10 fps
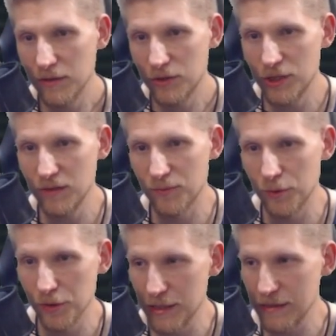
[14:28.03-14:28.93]
She's
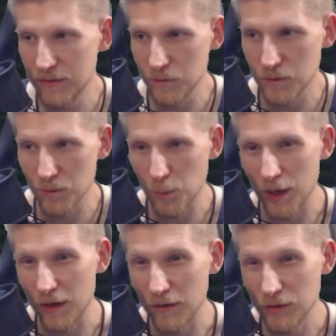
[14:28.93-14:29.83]
really into Tomb Raider.